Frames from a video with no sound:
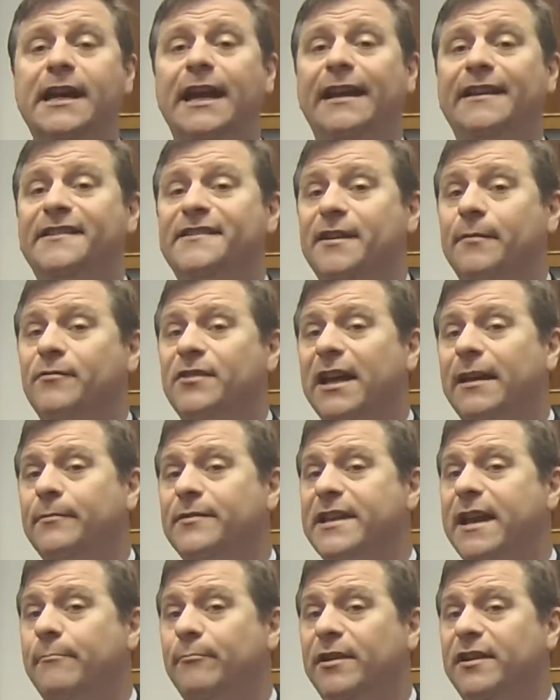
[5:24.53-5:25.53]
And
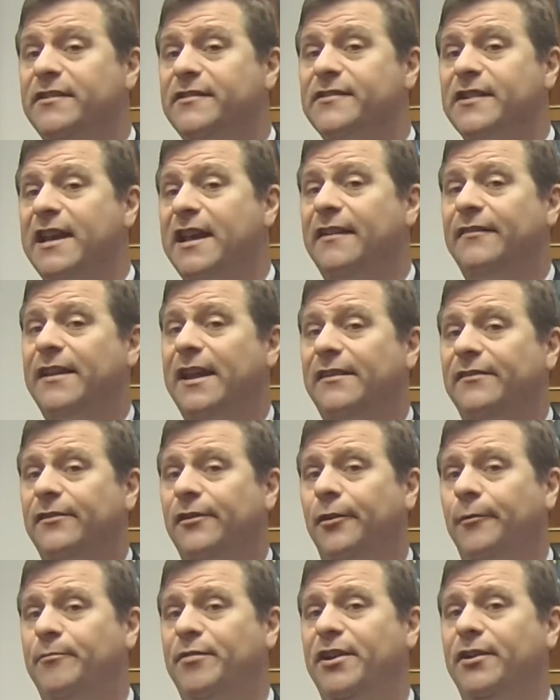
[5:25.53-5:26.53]
sometimes that means that
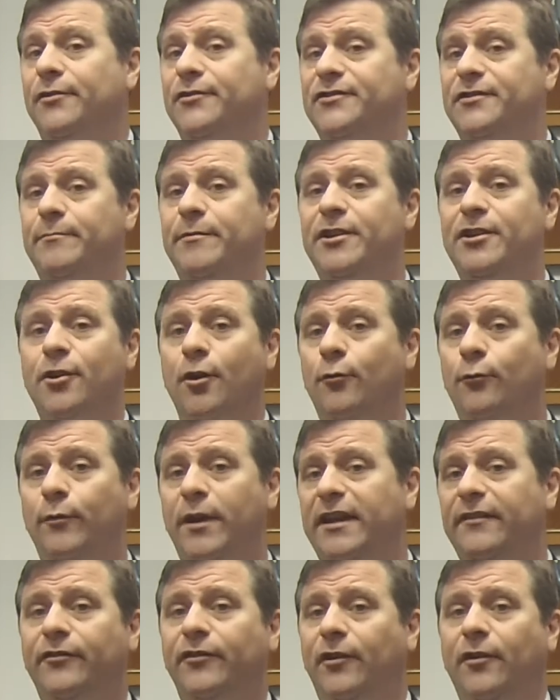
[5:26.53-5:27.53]
there appears to be no
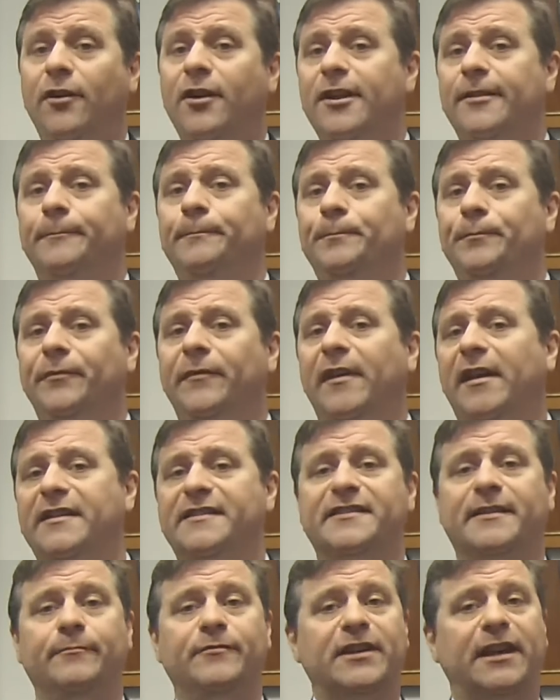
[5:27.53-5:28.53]
waves at all
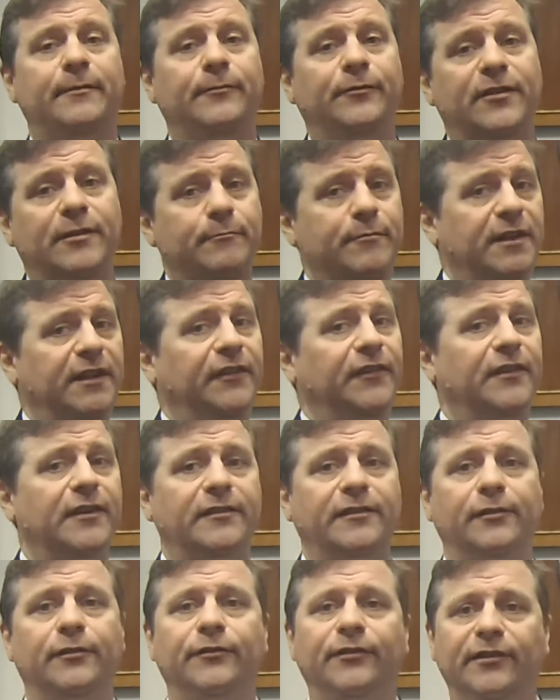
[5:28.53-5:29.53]
and sometimes that means
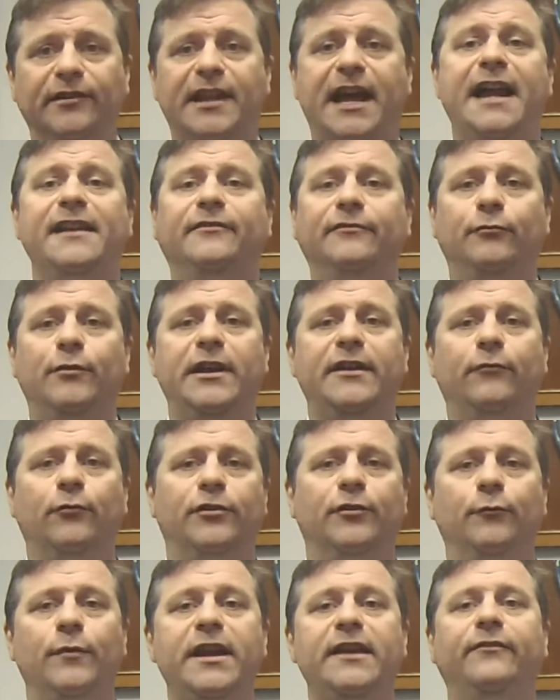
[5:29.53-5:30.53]
that there's a lot of wave or
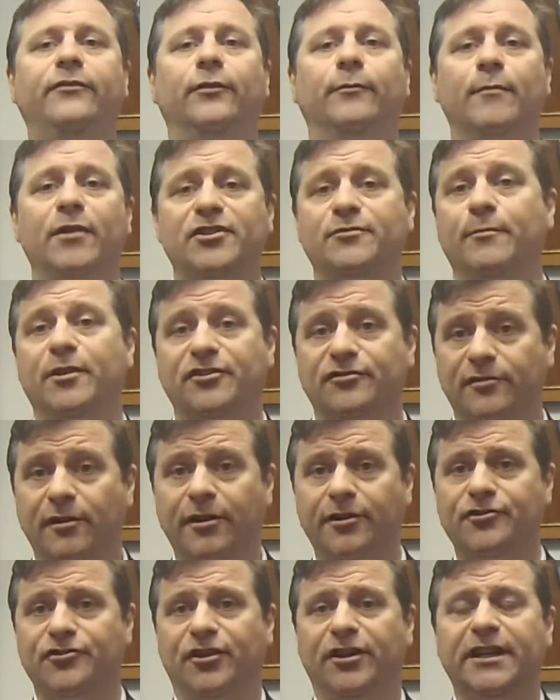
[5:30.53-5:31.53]
the waves are much much
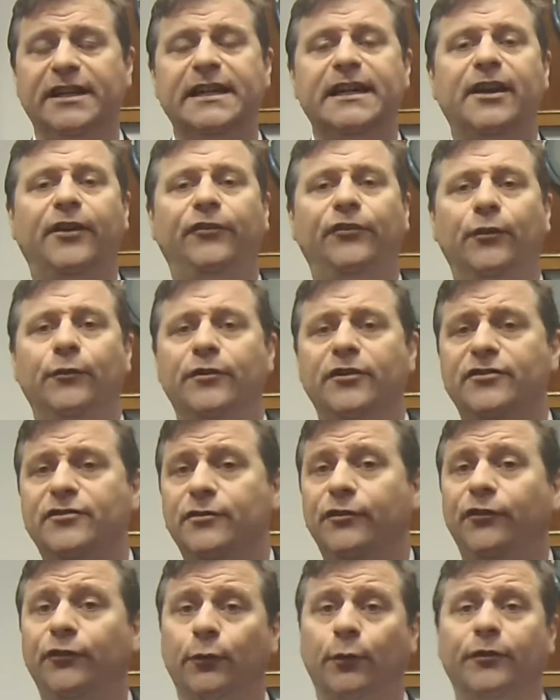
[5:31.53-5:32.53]
larger so the
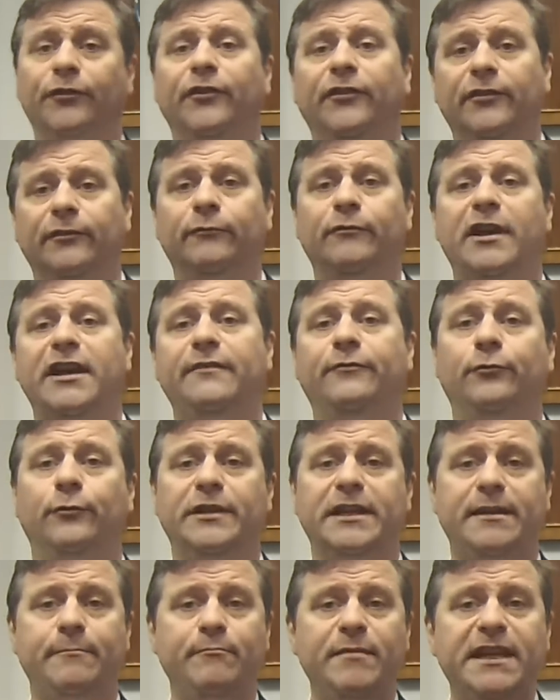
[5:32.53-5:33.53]
two sources of waves
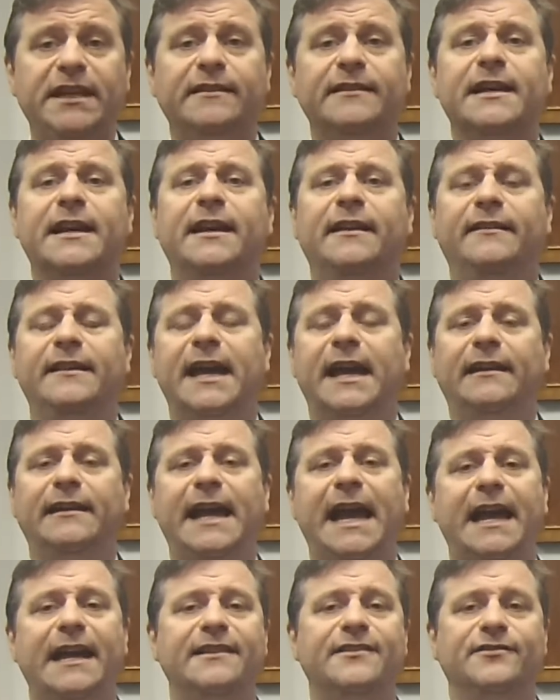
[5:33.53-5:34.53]
when they meet that
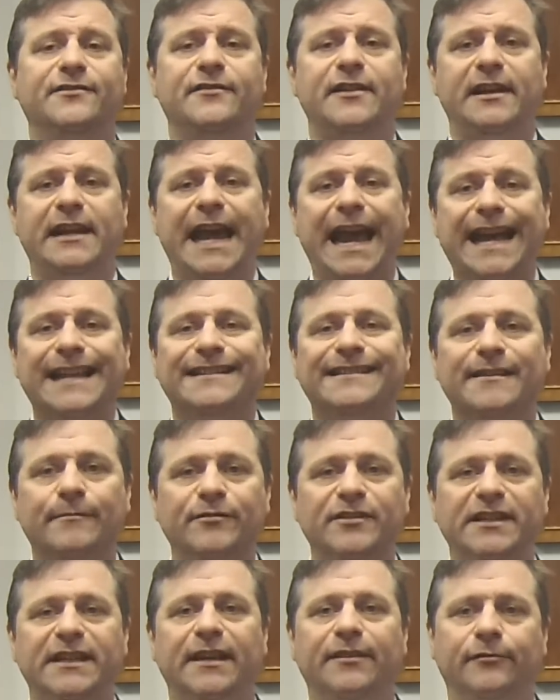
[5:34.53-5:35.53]
adds that adds them
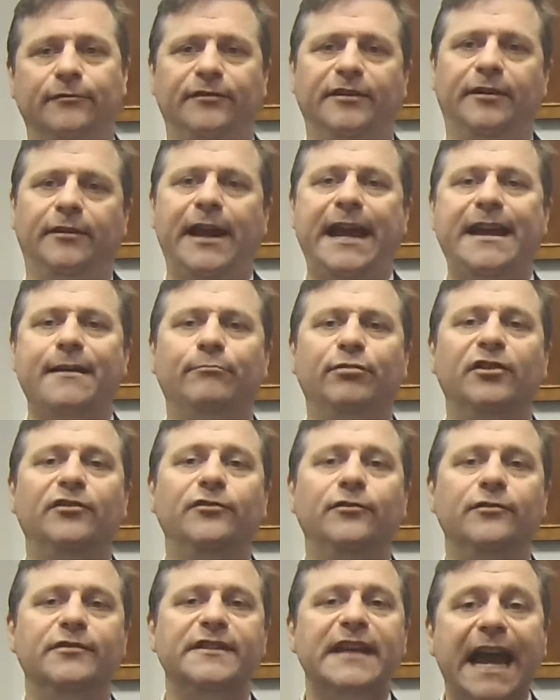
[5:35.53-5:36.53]
together their
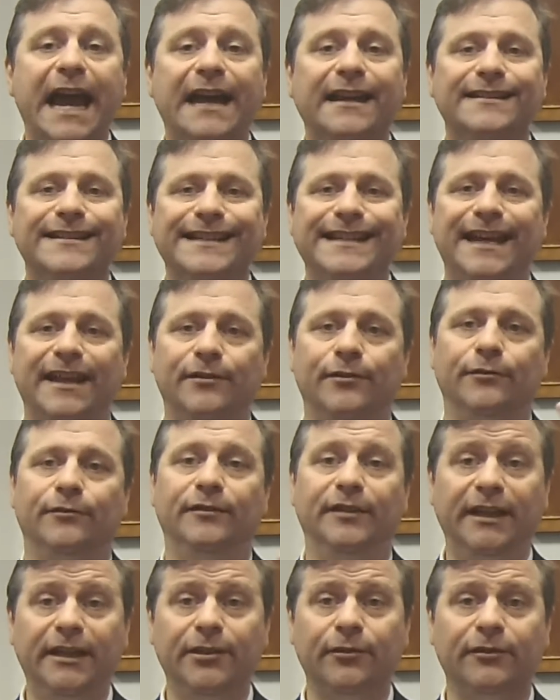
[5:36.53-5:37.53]
amplitudes add together
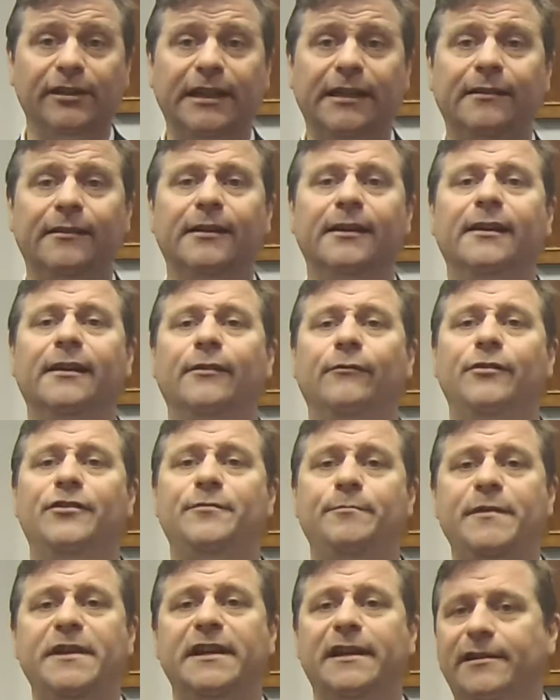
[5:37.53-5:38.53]
linearly
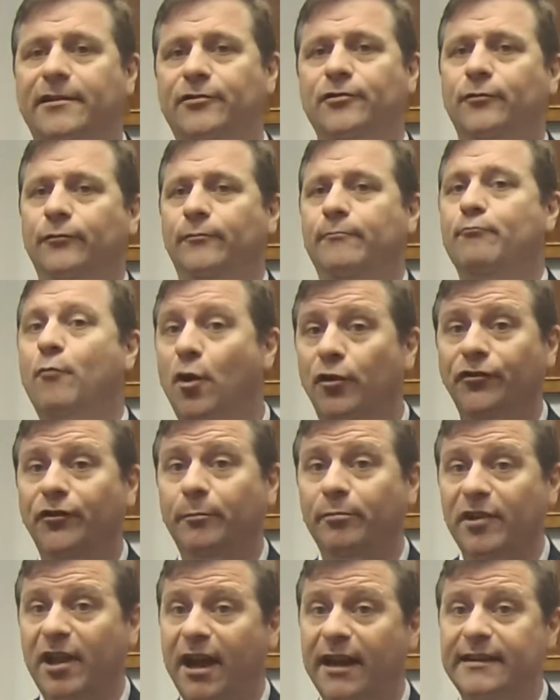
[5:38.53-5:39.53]
which mean uh, they don't
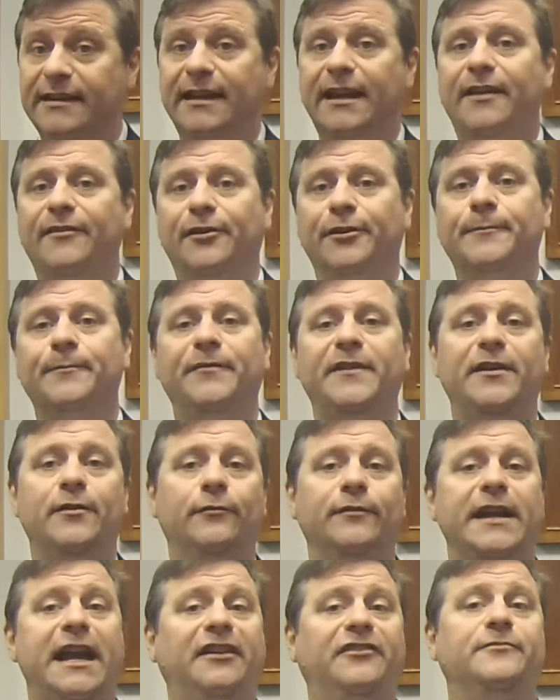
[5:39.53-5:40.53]
multiply together they
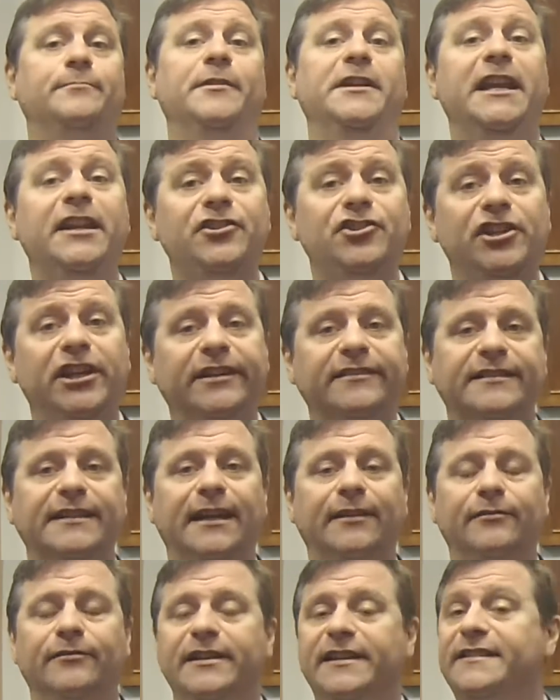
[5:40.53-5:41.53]
don't exponentiate
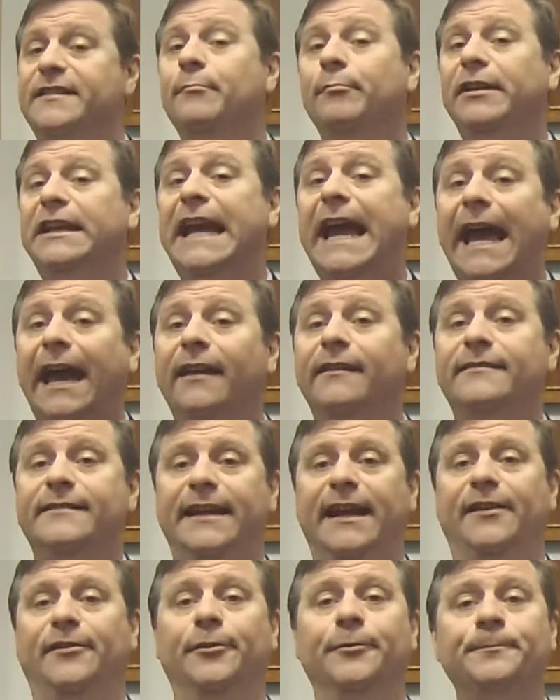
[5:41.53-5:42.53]
together they simply add
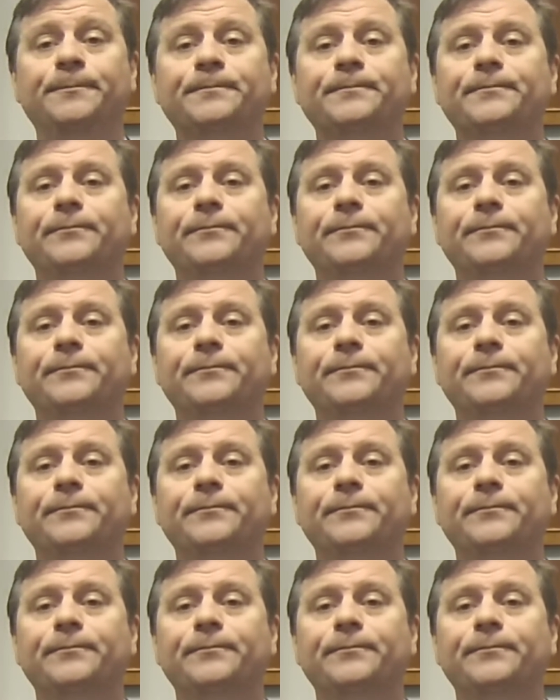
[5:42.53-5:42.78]
together